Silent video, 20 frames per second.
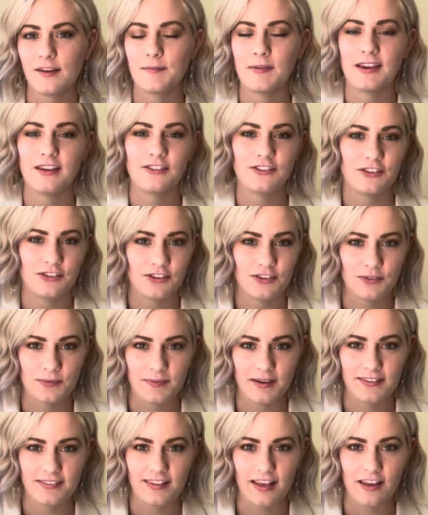me introduce
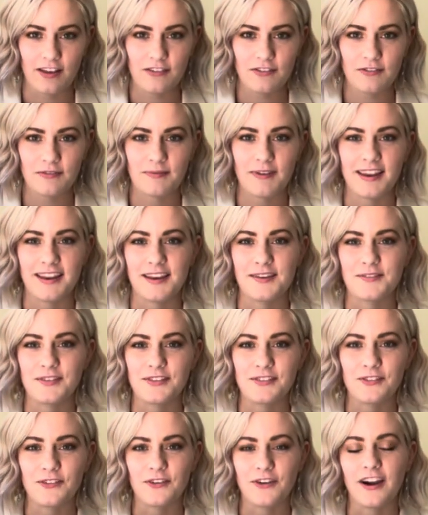myself. My name
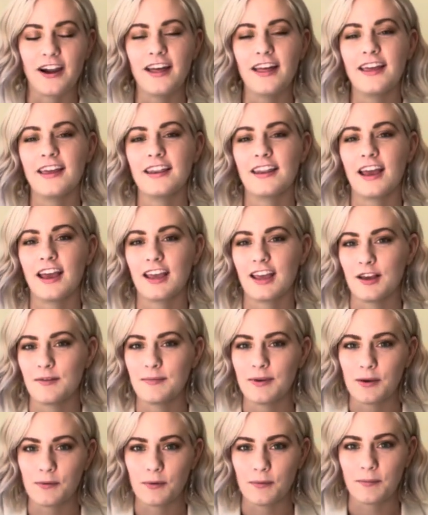is Laura and I am
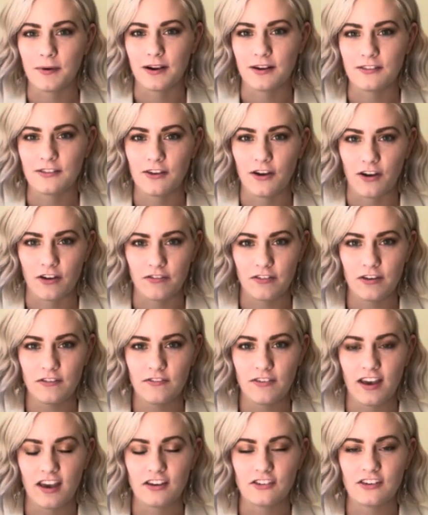equal parts coffee and
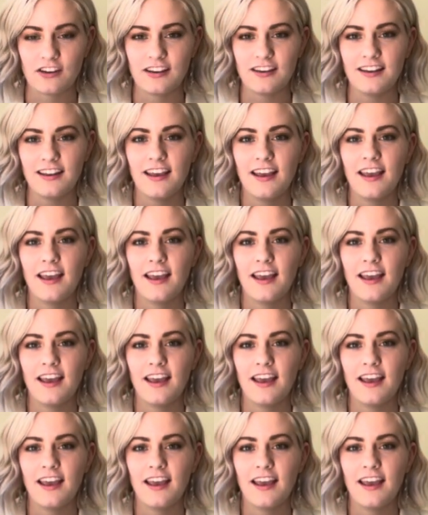fashion.